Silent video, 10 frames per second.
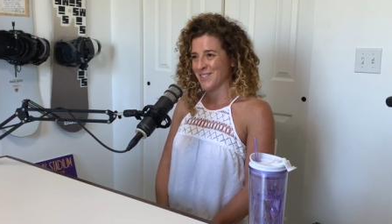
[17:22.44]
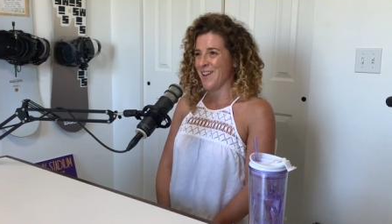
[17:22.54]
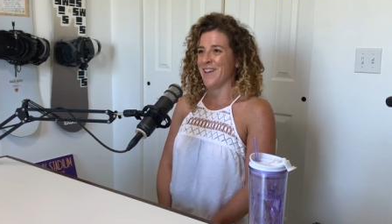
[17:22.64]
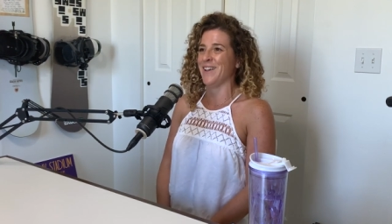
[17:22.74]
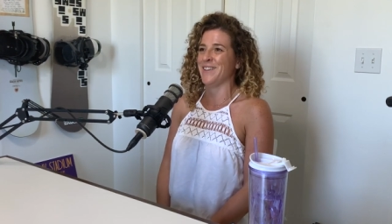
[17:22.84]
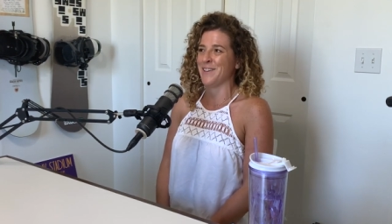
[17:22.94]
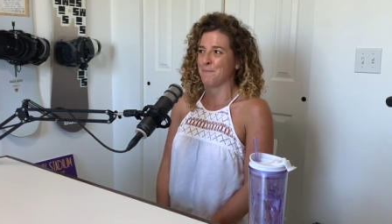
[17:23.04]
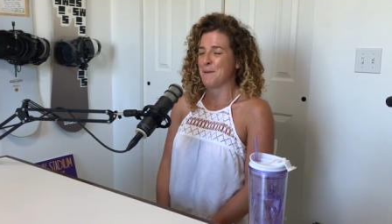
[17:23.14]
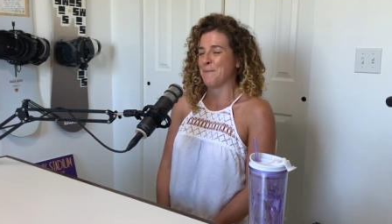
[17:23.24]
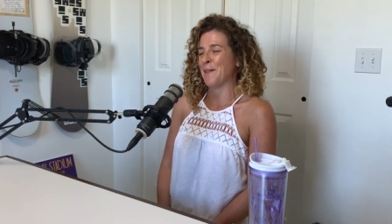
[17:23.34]
uh-huh.
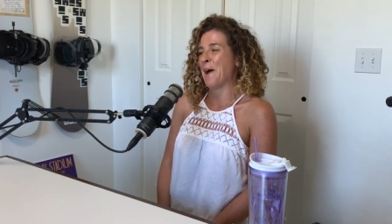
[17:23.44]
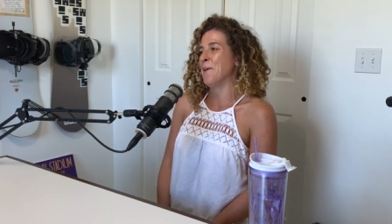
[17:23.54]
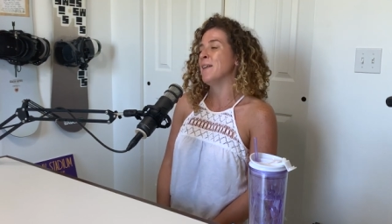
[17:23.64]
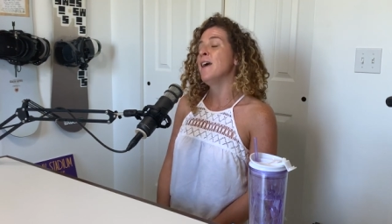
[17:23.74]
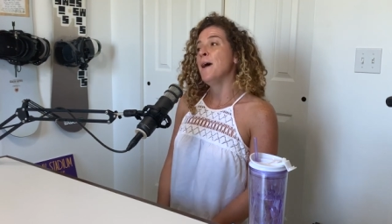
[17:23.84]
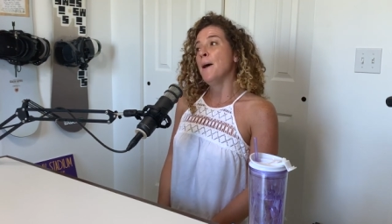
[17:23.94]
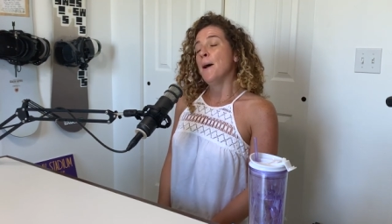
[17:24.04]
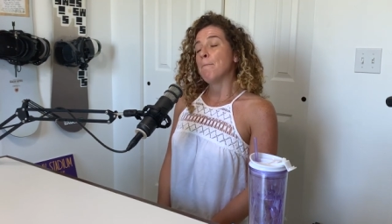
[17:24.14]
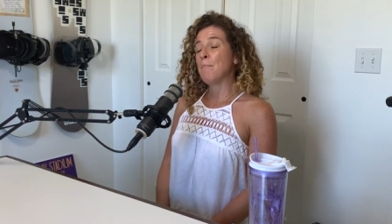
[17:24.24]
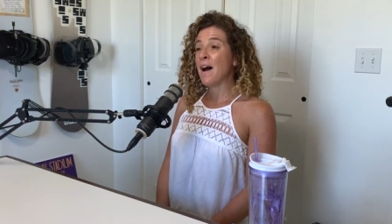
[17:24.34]
kick people out. Uh-huh.
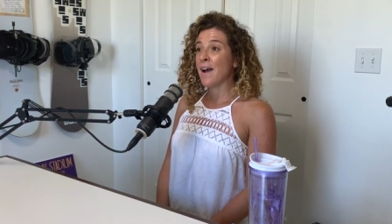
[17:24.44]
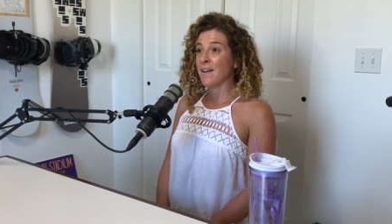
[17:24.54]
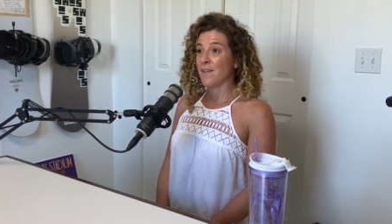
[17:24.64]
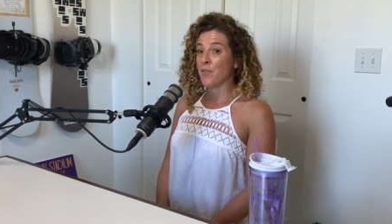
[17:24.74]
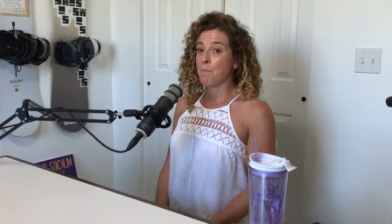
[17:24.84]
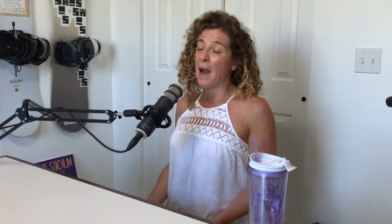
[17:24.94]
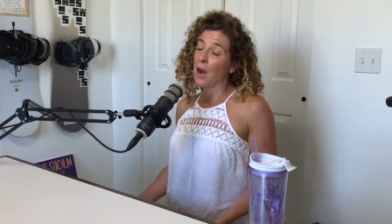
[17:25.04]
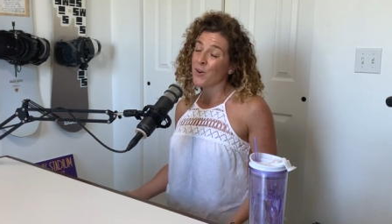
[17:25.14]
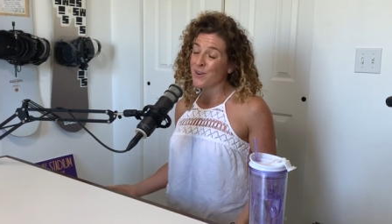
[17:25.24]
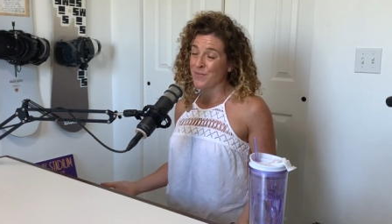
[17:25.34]
But the
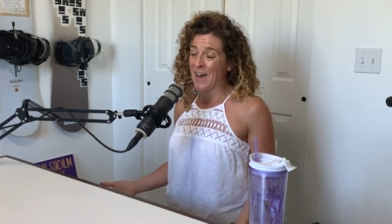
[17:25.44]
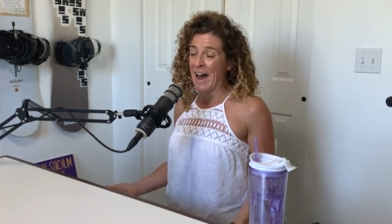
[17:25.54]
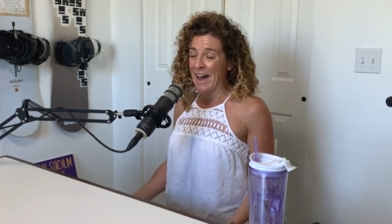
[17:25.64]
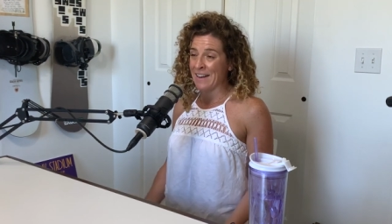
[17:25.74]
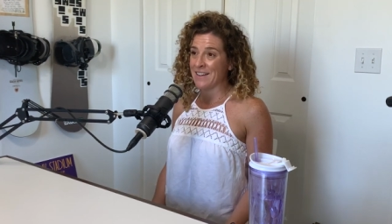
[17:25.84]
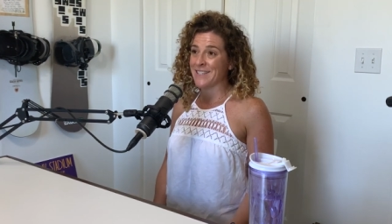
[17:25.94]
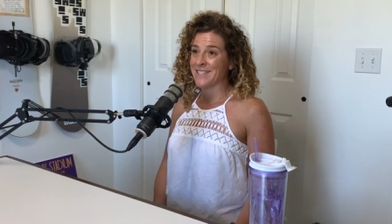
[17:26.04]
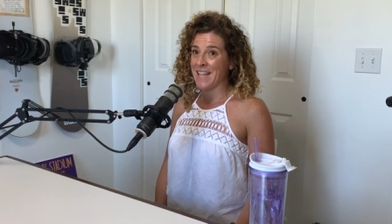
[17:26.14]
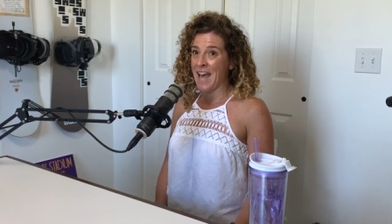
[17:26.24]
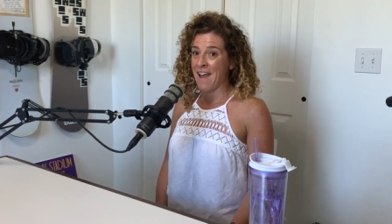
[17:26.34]
power of that
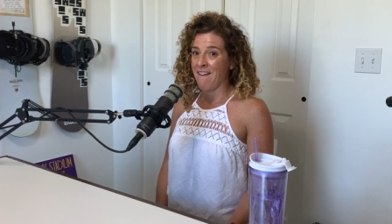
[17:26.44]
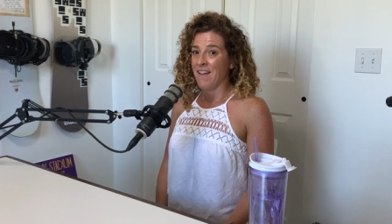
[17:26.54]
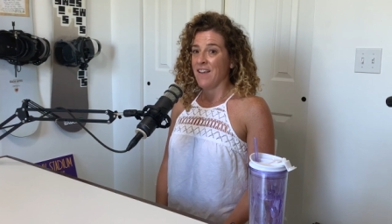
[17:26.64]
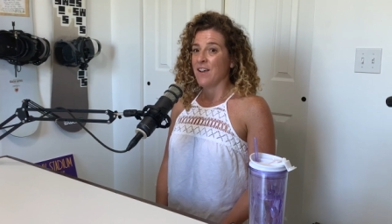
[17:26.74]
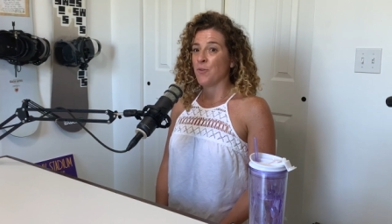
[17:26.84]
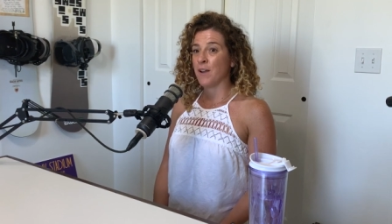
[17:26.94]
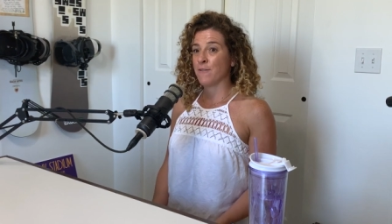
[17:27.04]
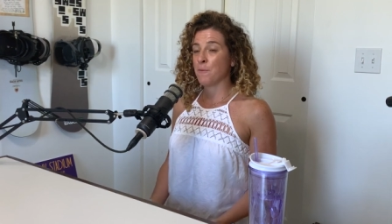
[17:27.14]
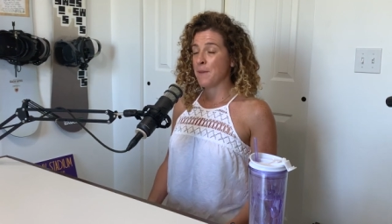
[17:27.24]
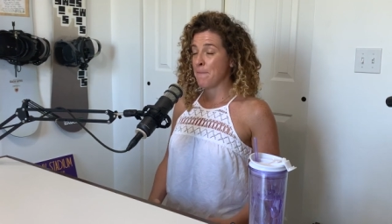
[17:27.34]
is that
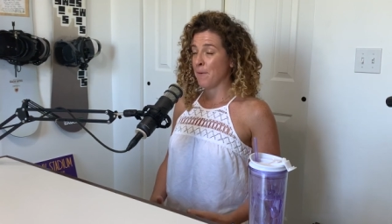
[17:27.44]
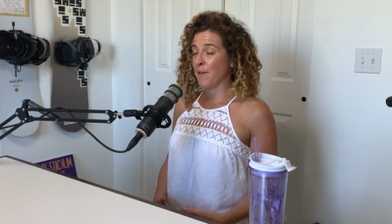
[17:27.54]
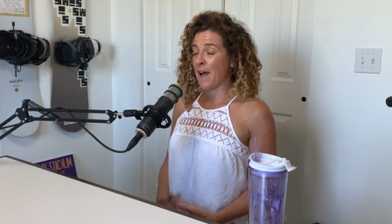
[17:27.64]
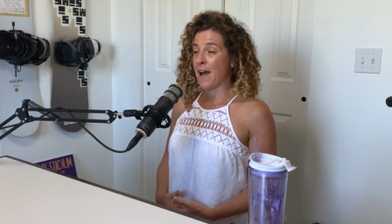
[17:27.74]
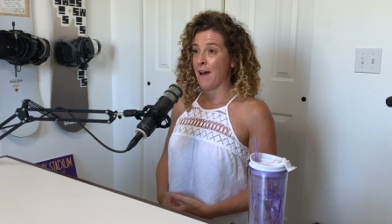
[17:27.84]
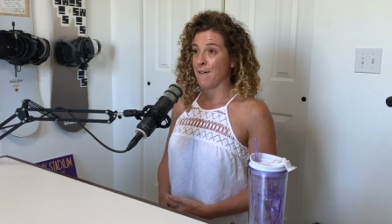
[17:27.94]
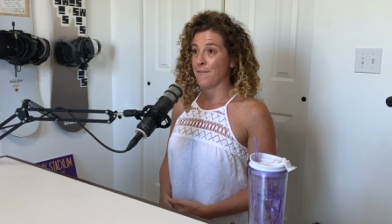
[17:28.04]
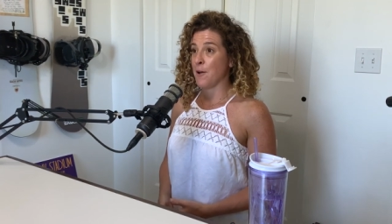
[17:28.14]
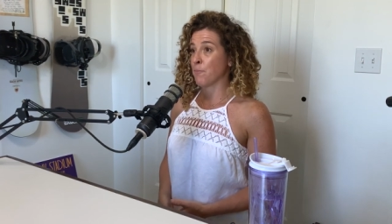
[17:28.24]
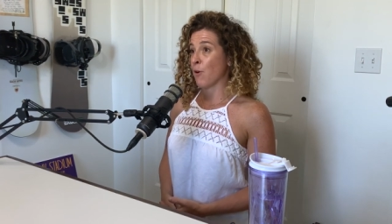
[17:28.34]
whenever people
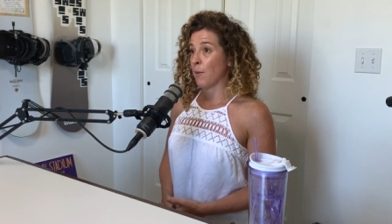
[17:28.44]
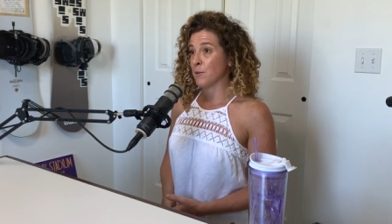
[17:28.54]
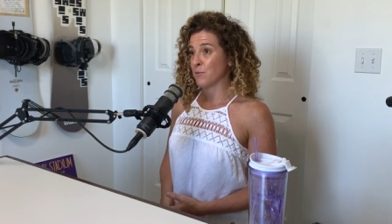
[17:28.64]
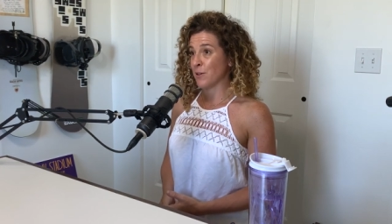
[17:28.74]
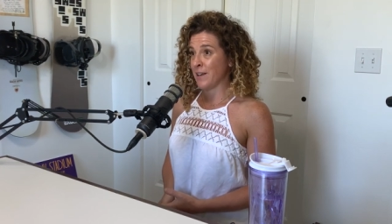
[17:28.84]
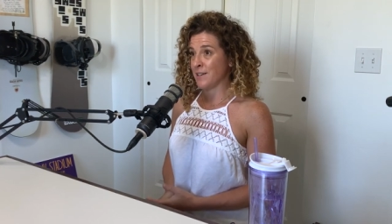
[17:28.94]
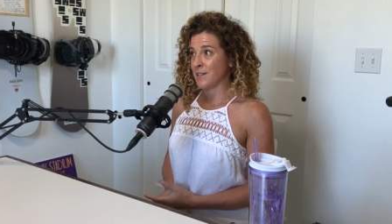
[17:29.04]
have a problem related